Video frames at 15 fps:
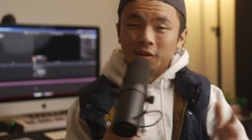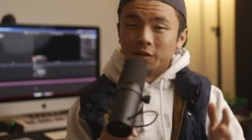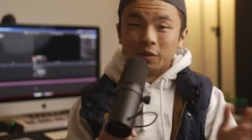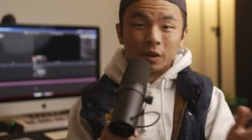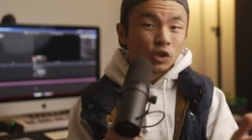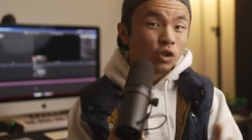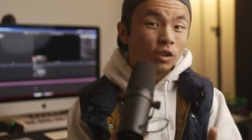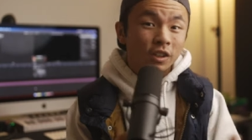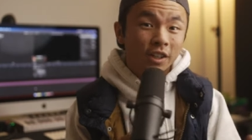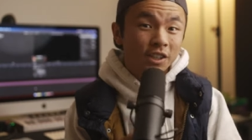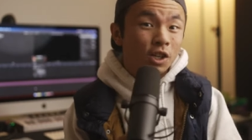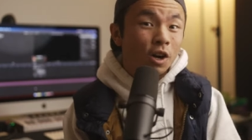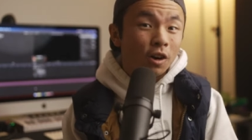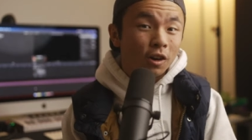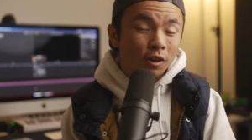eventually like
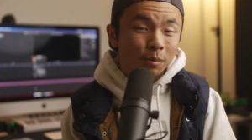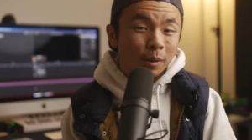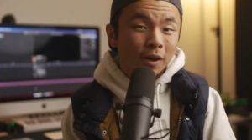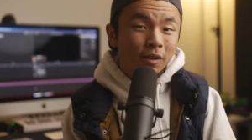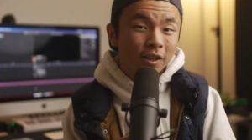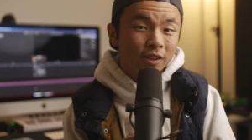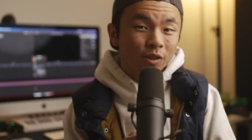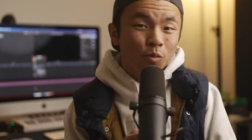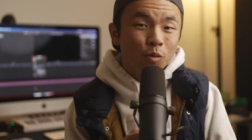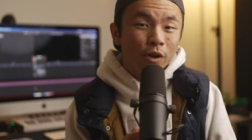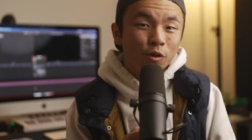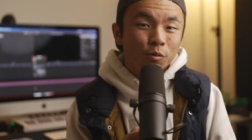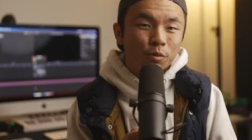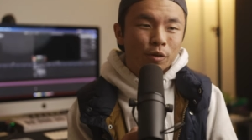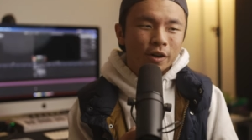talk about like the
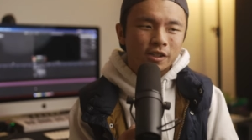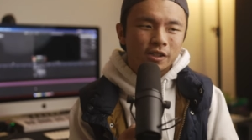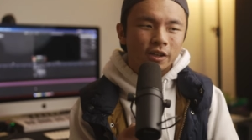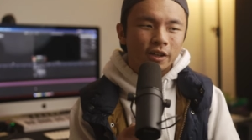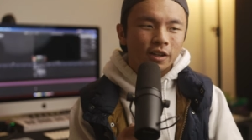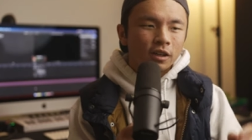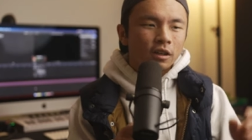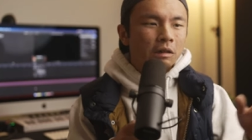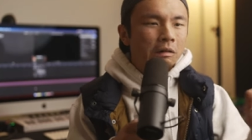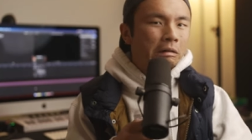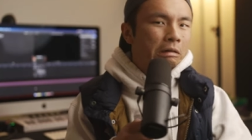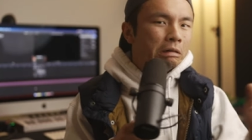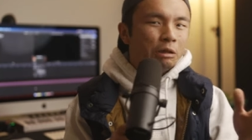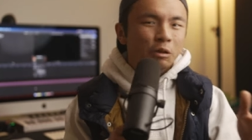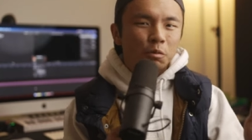way you price, like
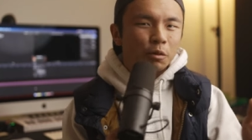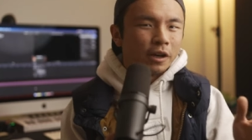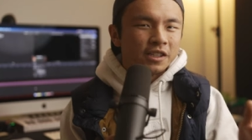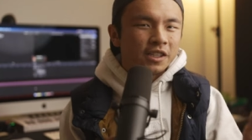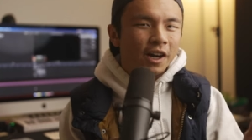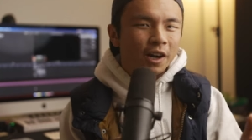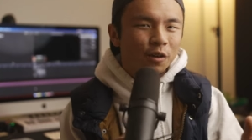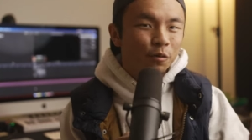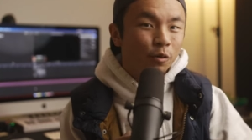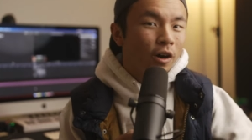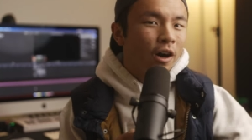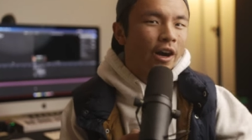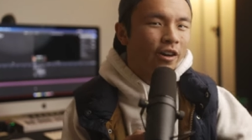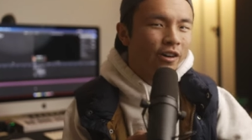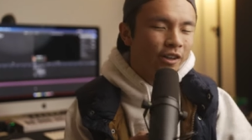you price higher for
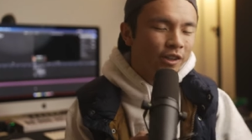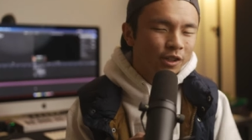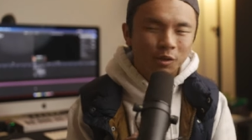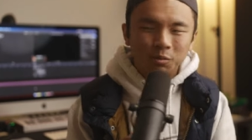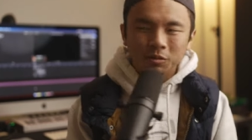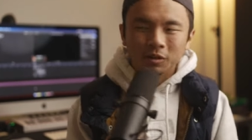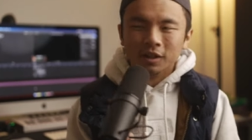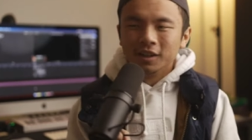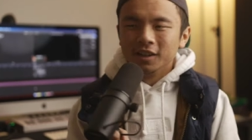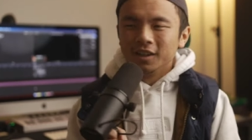higher income